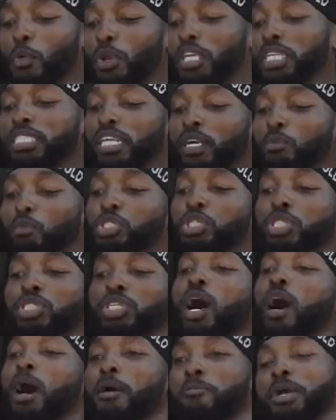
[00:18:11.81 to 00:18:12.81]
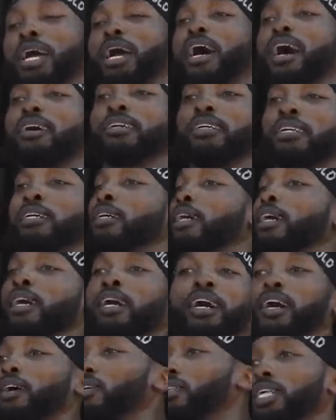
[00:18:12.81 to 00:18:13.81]
When you said we should time it,
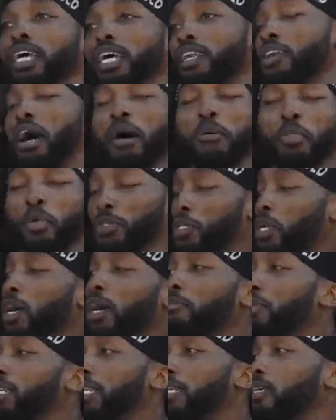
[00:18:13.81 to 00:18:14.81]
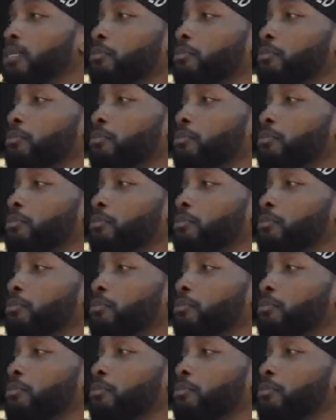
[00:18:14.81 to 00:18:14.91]
I was like, no, I'm not timing it